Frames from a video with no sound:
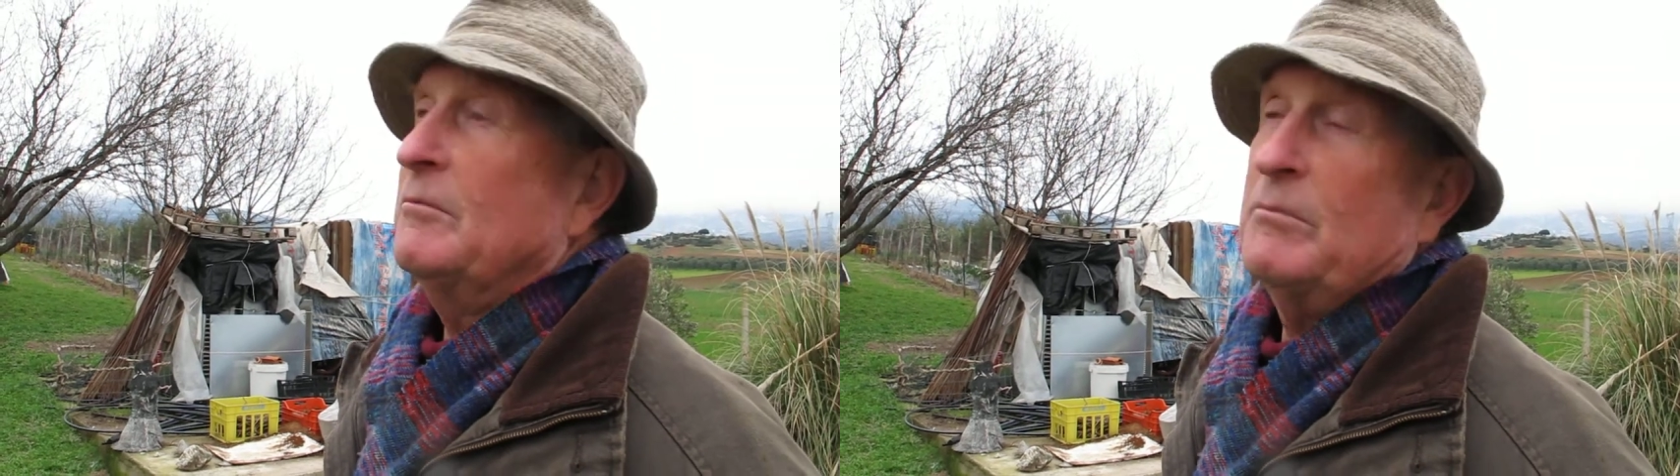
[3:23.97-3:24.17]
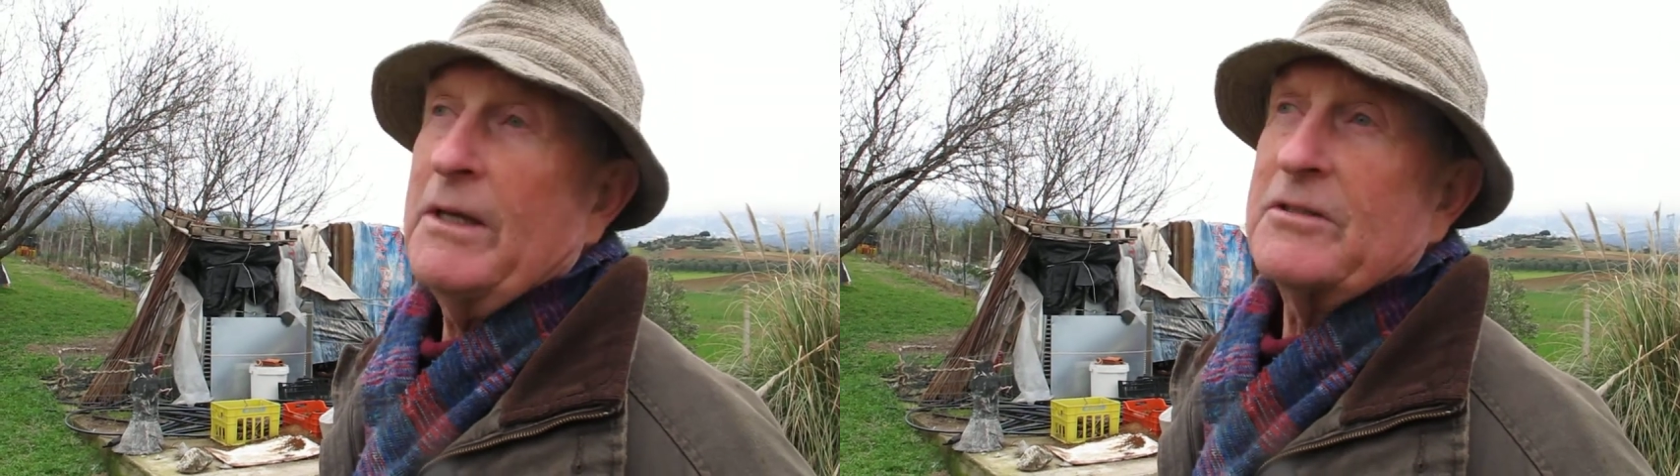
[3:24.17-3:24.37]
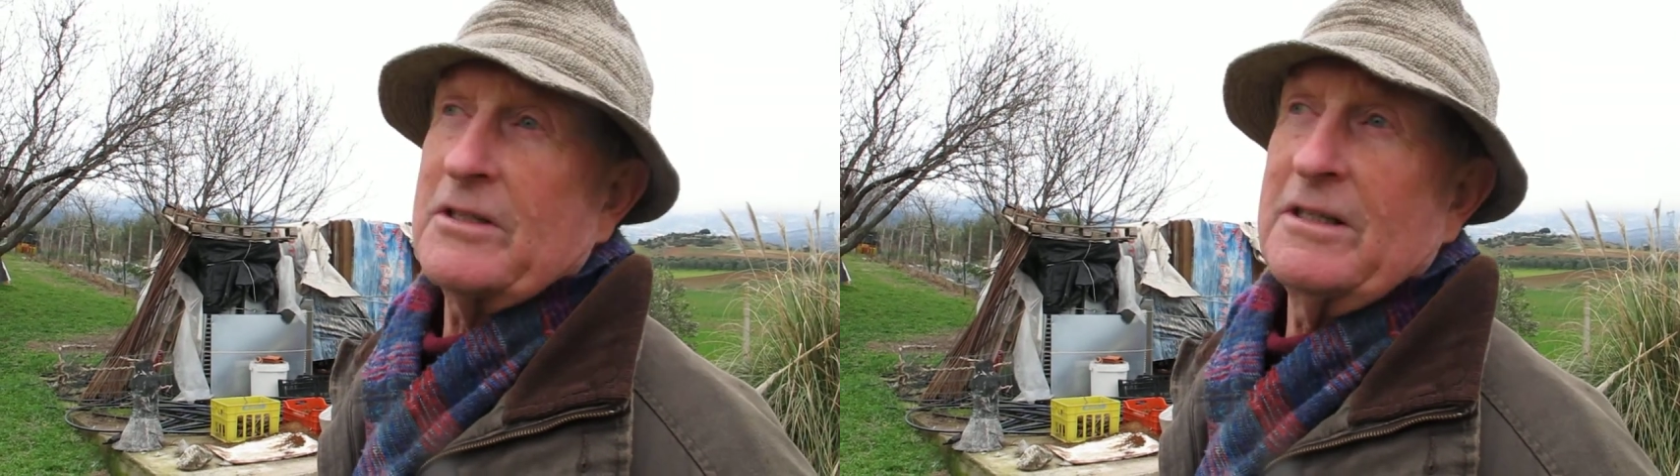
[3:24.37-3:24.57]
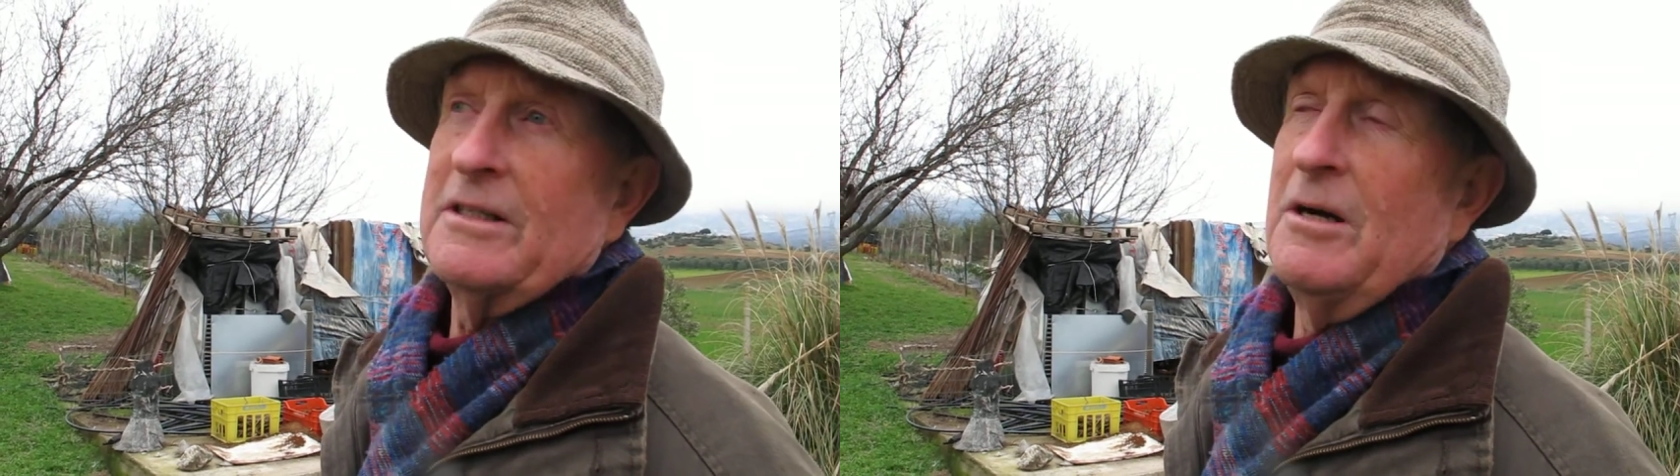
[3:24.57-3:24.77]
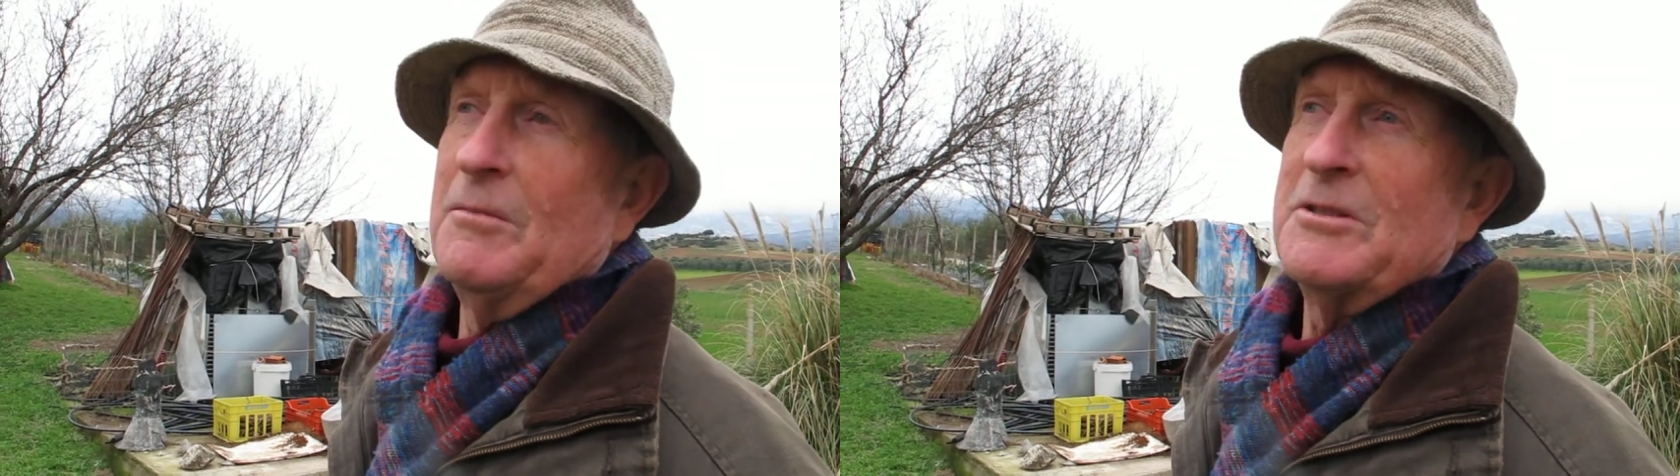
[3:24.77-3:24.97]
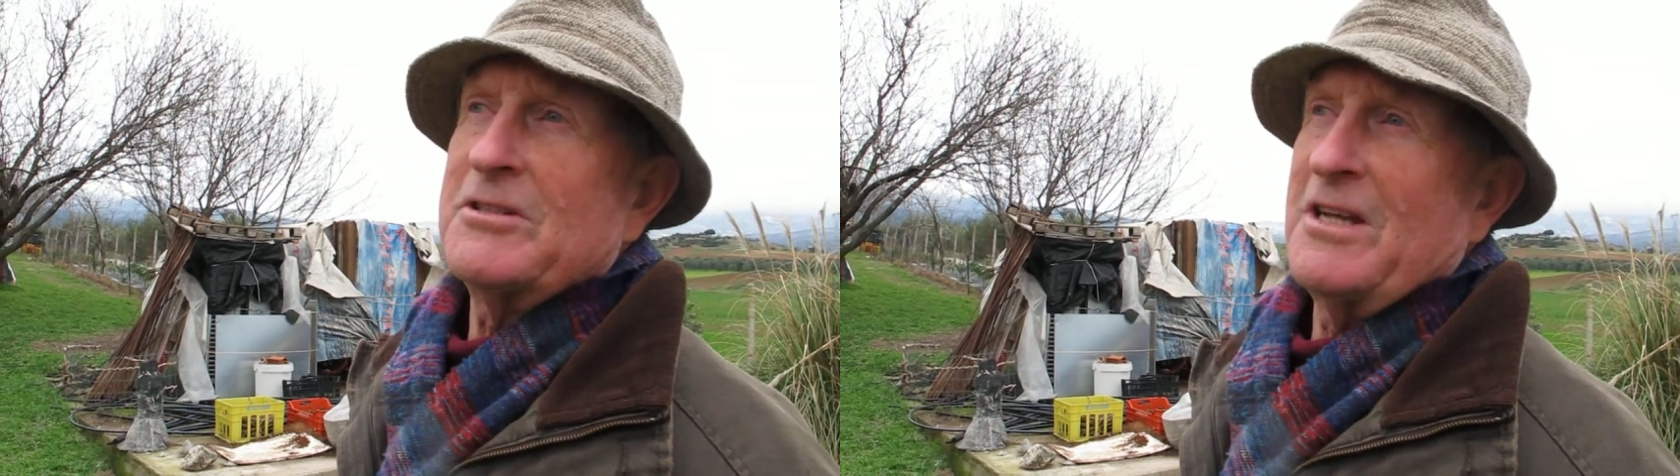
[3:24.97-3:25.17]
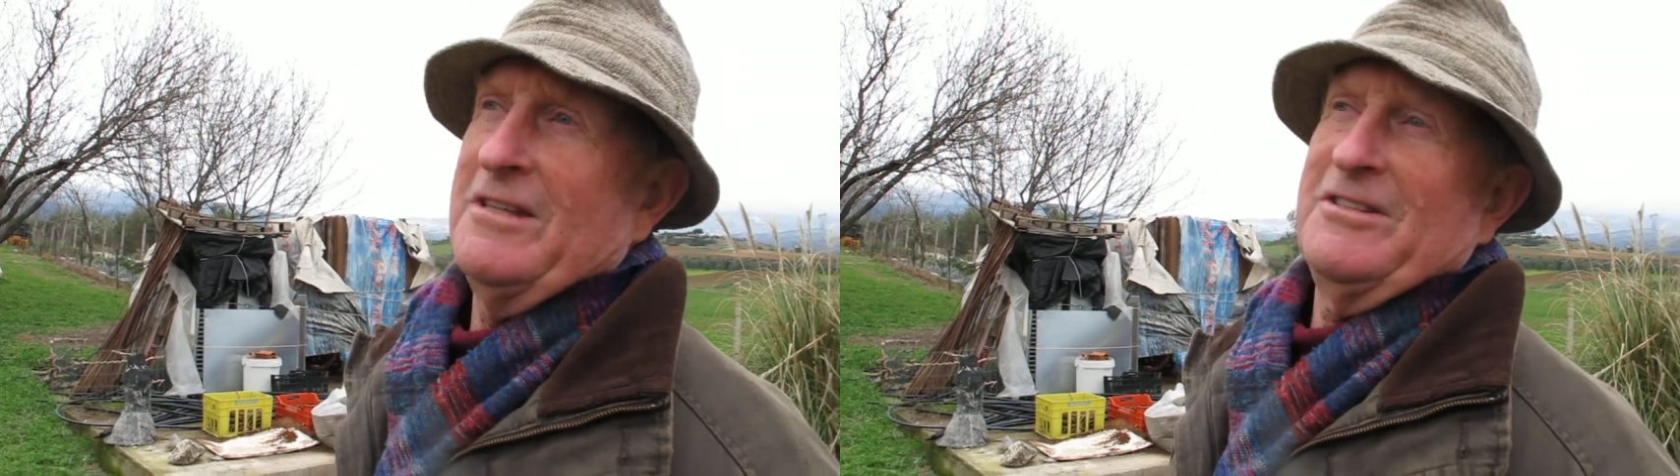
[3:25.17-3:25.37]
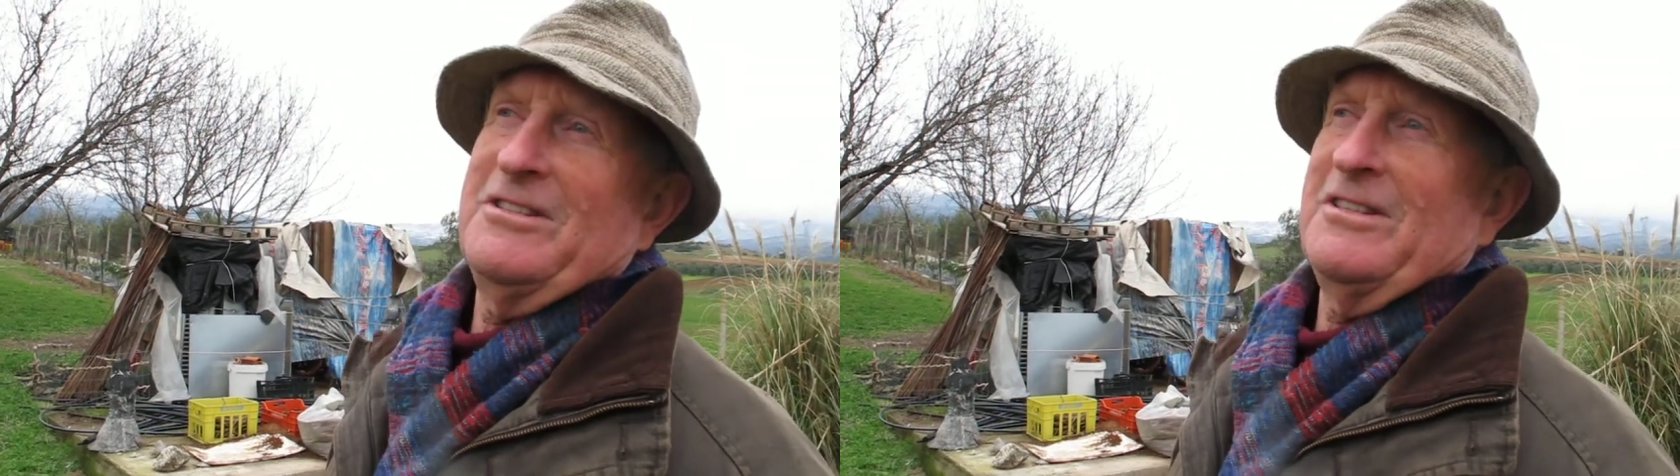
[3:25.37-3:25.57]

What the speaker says: basically common sense.